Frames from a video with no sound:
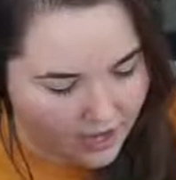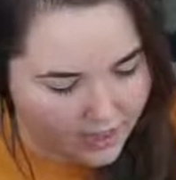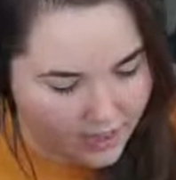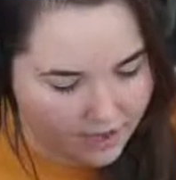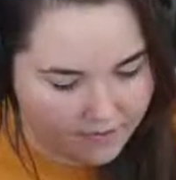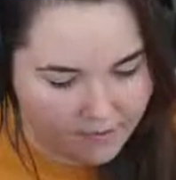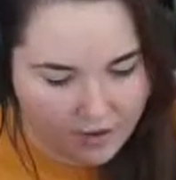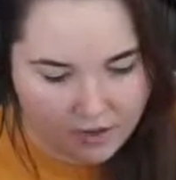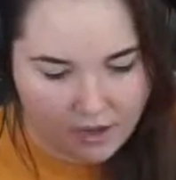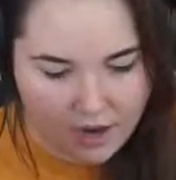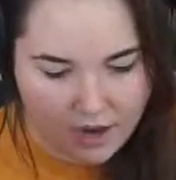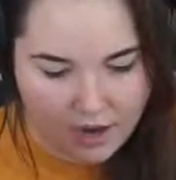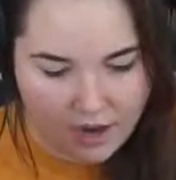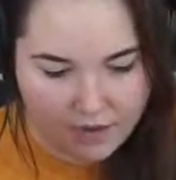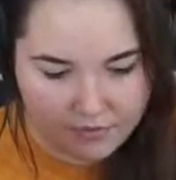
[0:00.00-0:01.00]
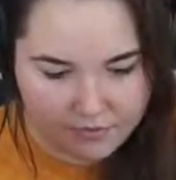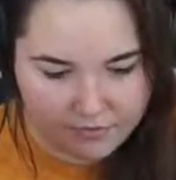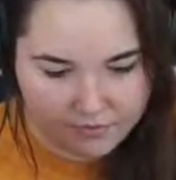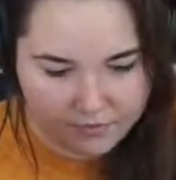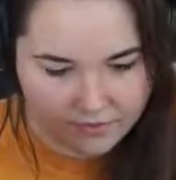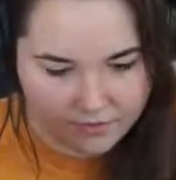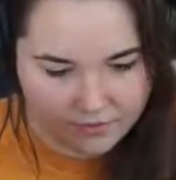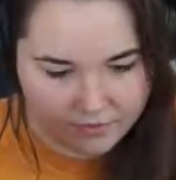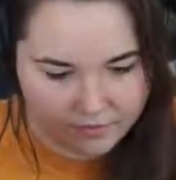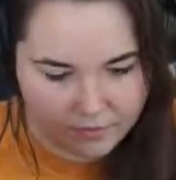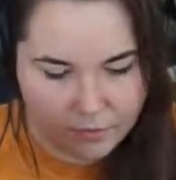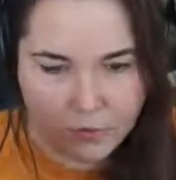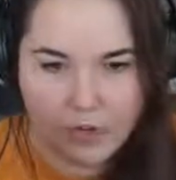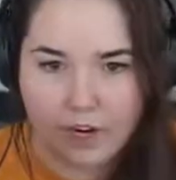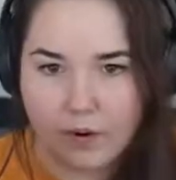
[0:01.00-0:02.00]
that far off
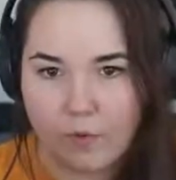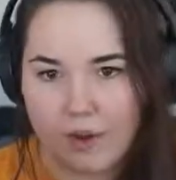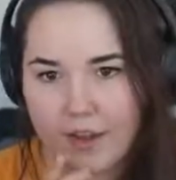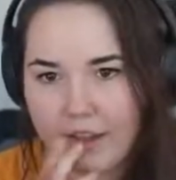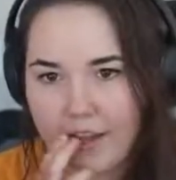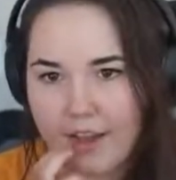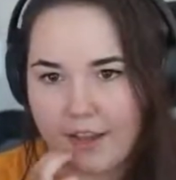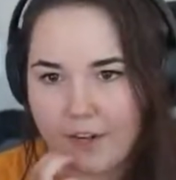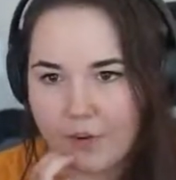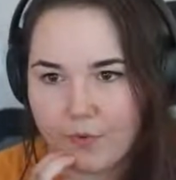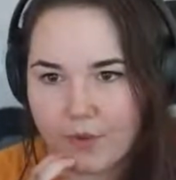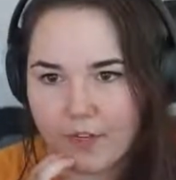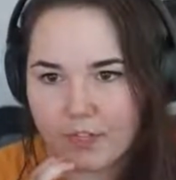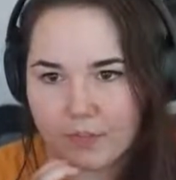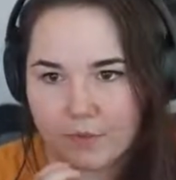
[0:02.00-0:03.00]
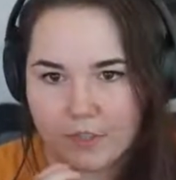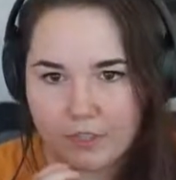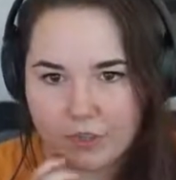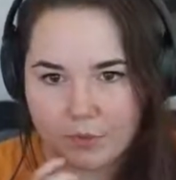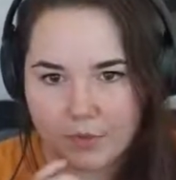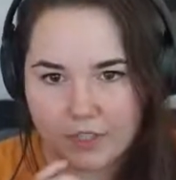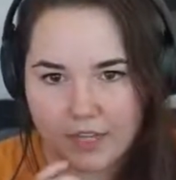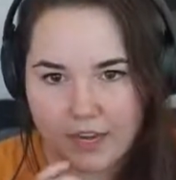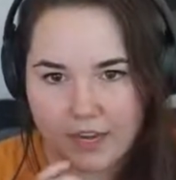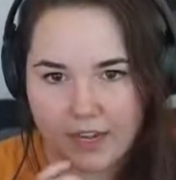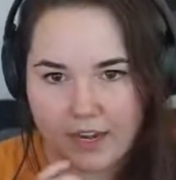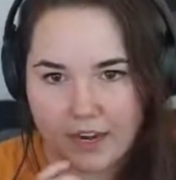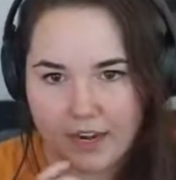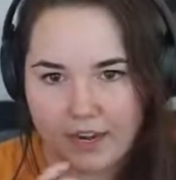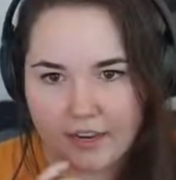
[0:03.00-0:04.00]
from what I want. I don't want it to be super tight,
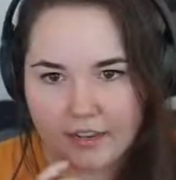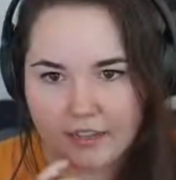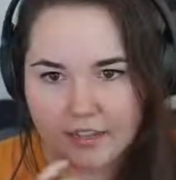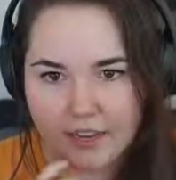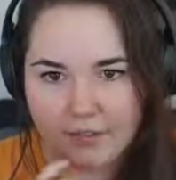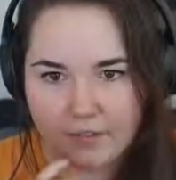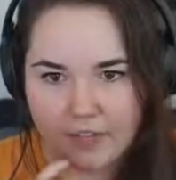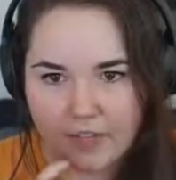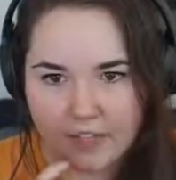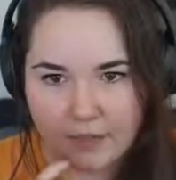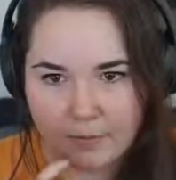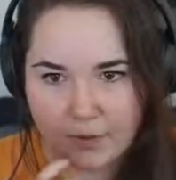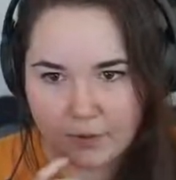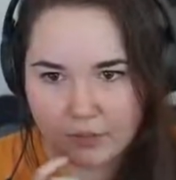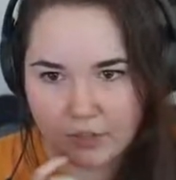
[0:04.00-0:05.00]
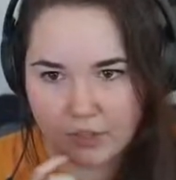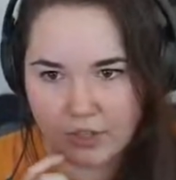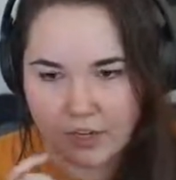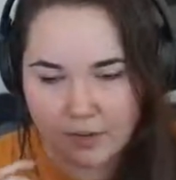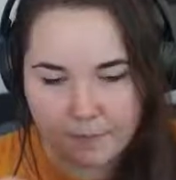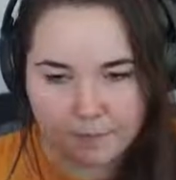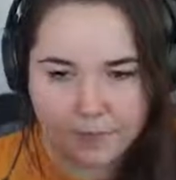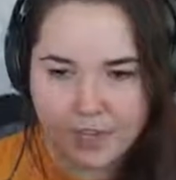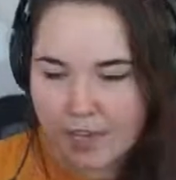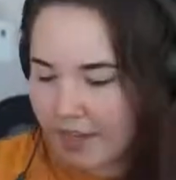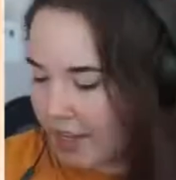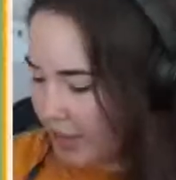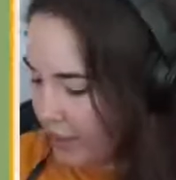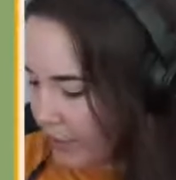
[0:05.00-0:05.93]
and I feel like the bones are there. What